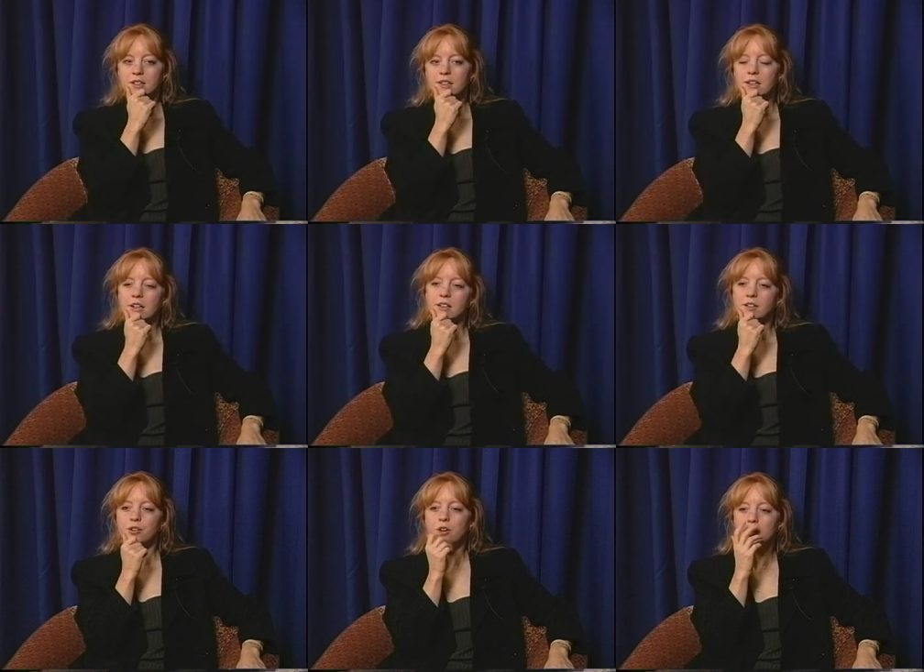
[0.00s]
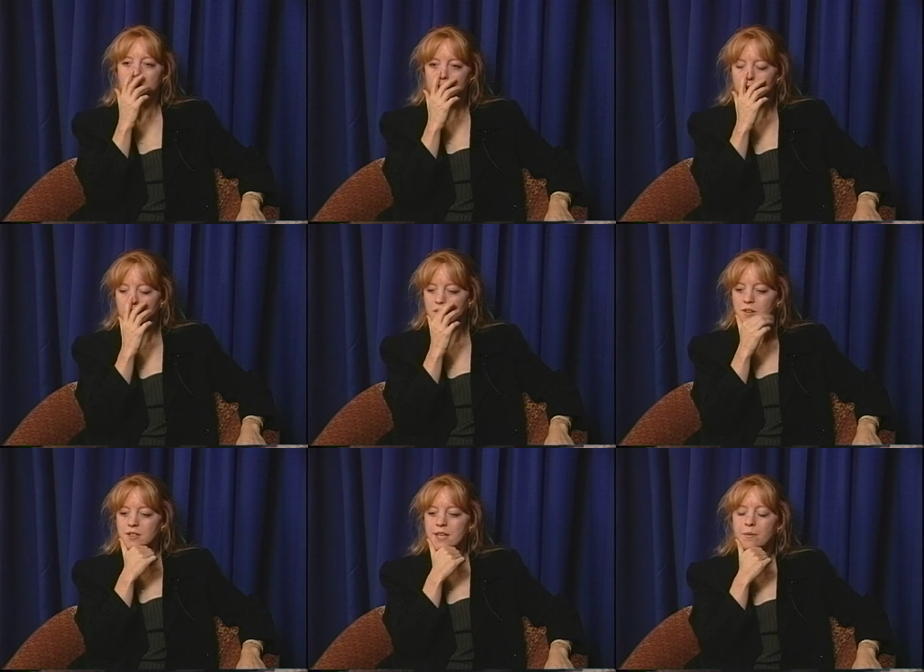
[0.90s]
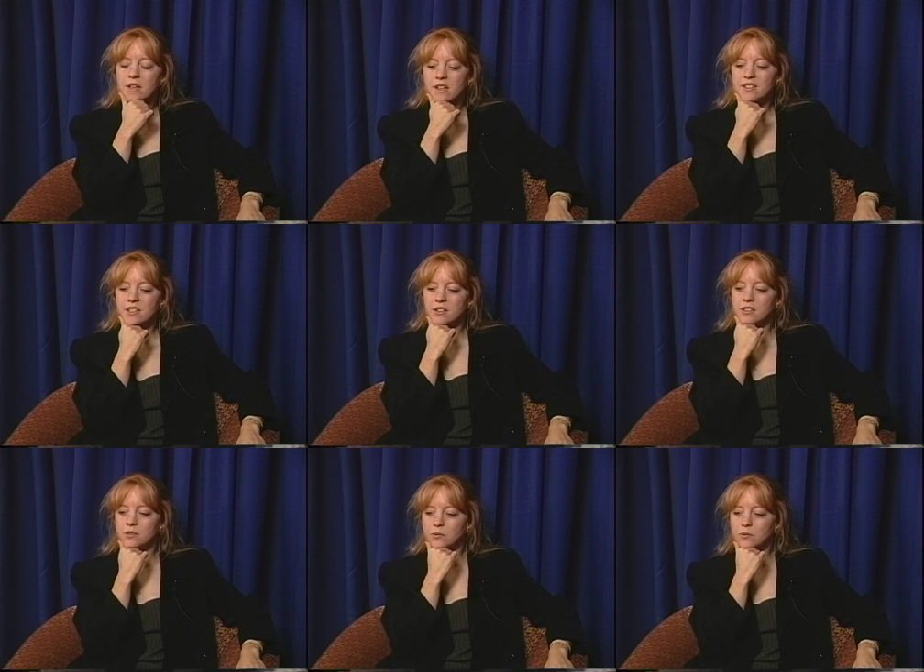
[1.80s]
Yeah, you know, it's something I started to